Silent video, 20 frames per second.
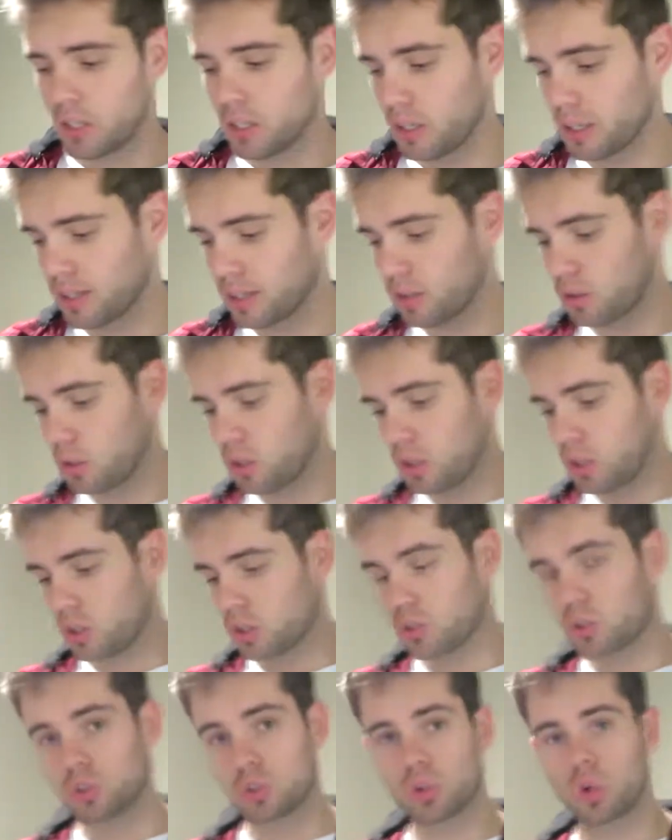Now,
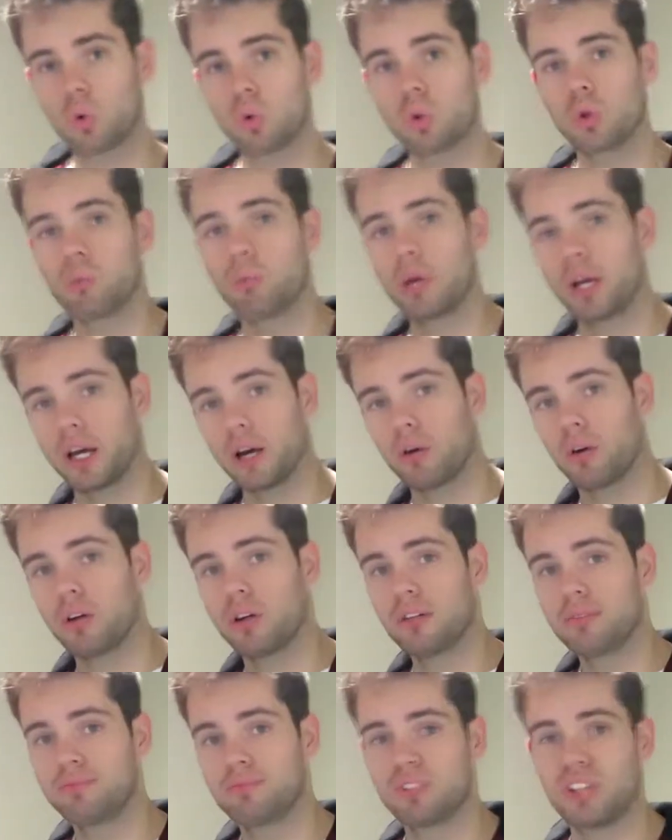solar
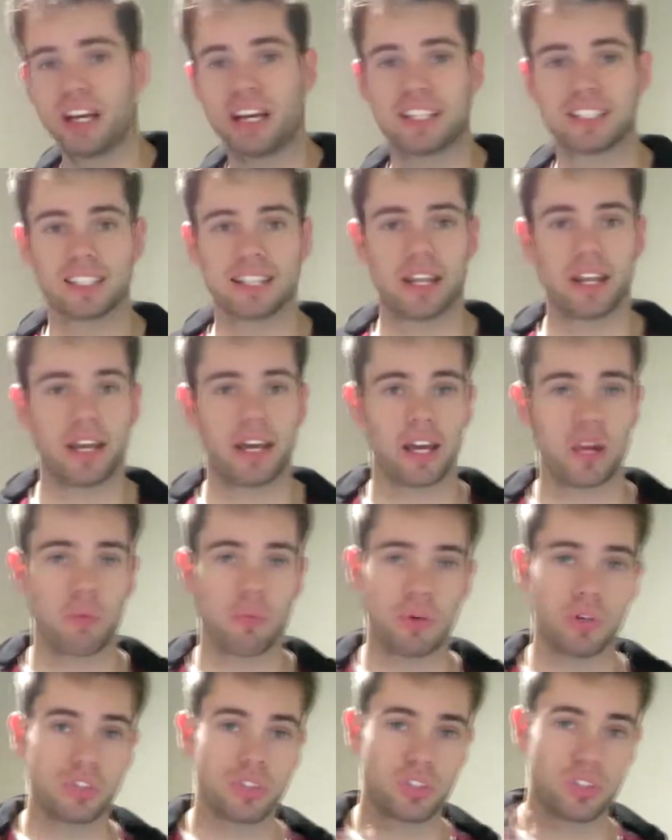power, as the
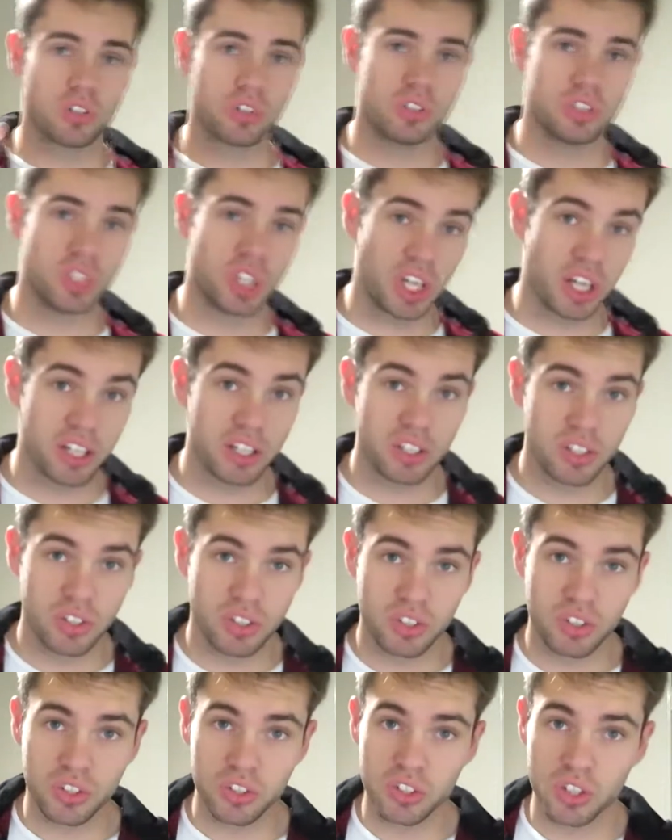name
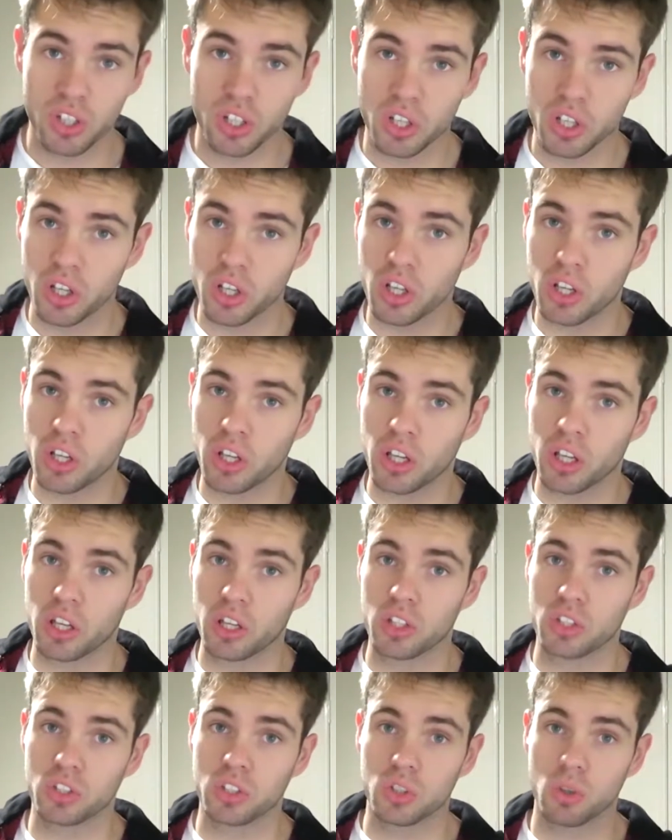suggests,
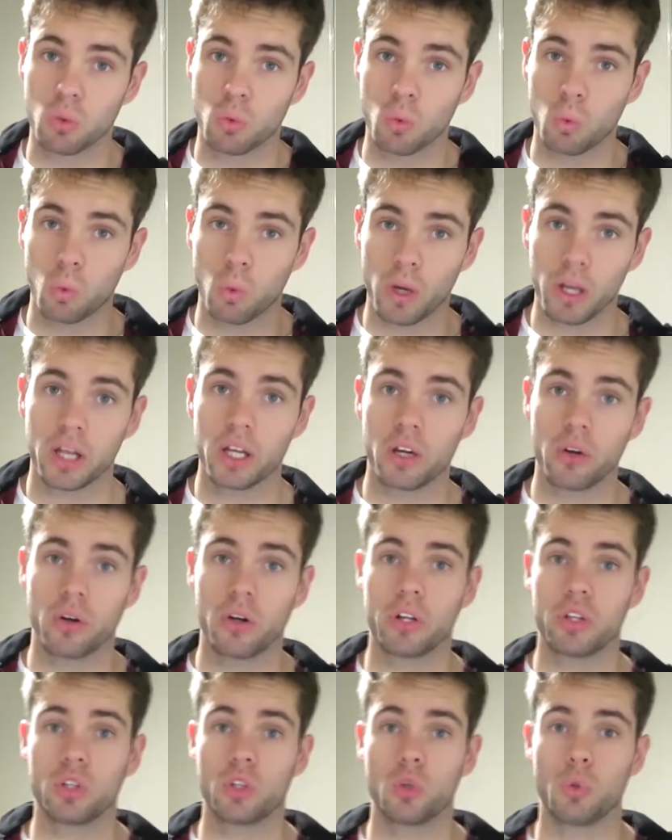is we're
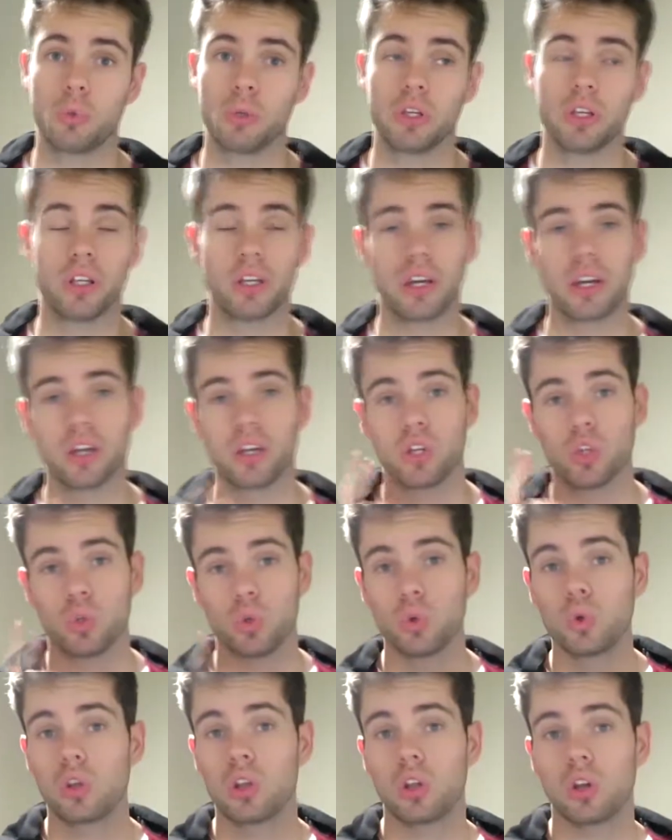going to be
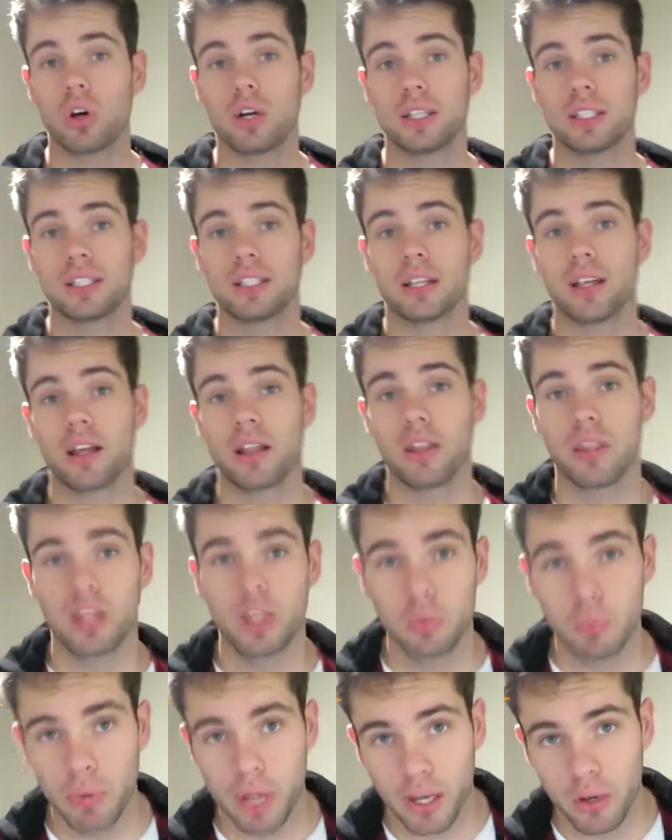utilizing
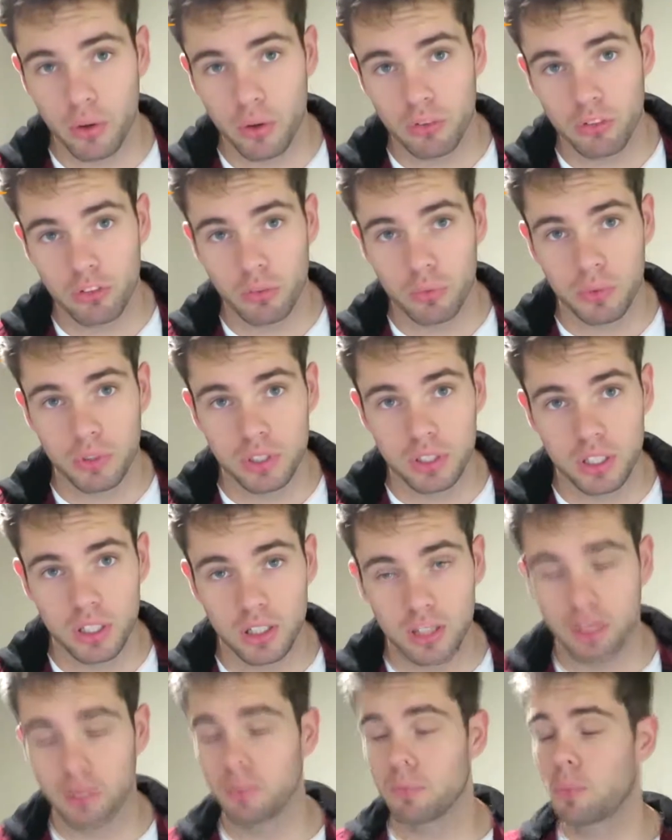the power from the
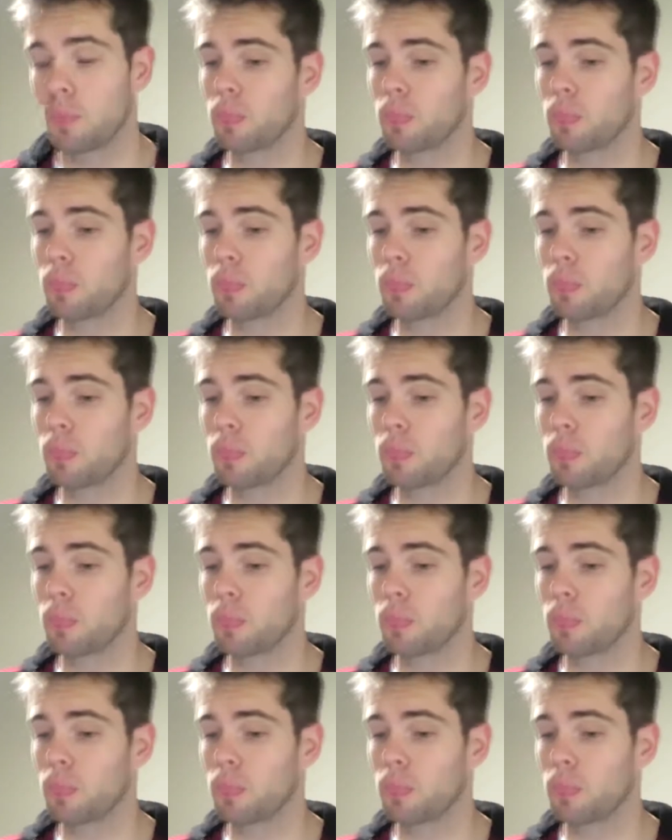sun,